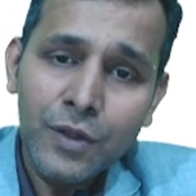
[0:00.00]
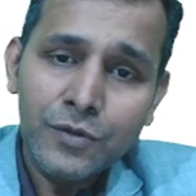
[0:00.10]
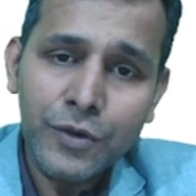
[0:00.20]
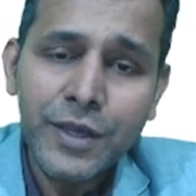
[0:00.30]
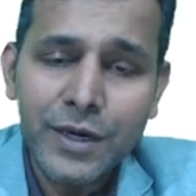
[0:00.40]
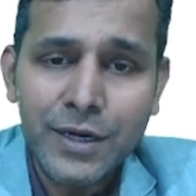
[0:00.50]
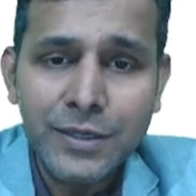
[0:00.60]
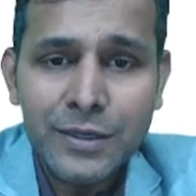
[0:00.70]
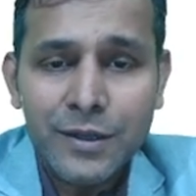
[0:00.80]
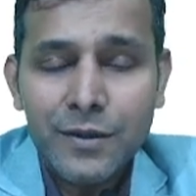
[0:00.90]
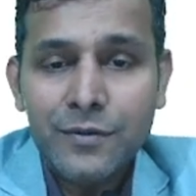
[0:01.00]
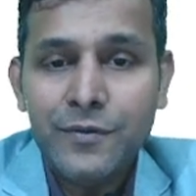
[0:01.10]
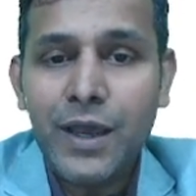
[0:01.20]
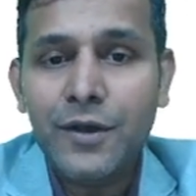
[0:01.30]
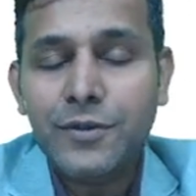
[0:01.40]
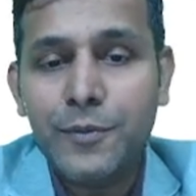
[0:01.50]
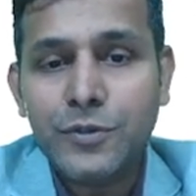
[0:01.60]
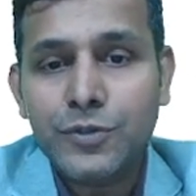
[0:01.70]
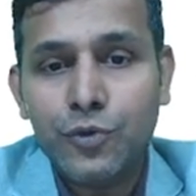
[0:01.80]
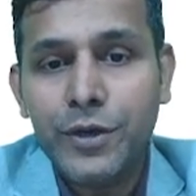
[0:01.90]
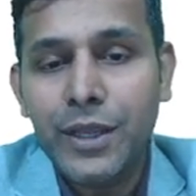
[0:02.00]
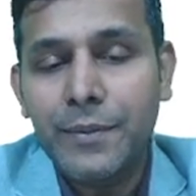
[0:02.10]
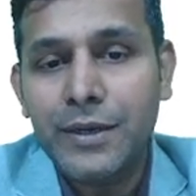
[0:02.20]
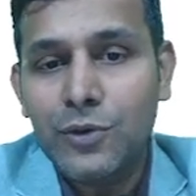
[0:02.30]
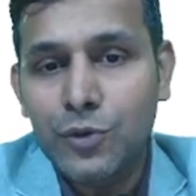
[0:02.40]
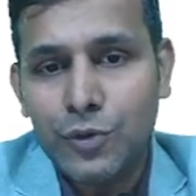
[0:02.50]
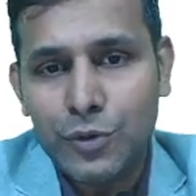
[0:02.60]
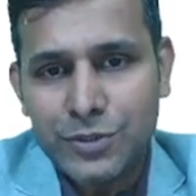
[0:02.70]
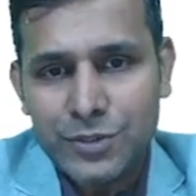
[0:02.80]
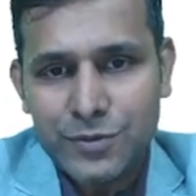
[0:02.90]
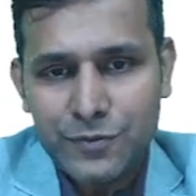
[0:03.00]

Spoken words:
So here we have, suppose, sodium and glucose.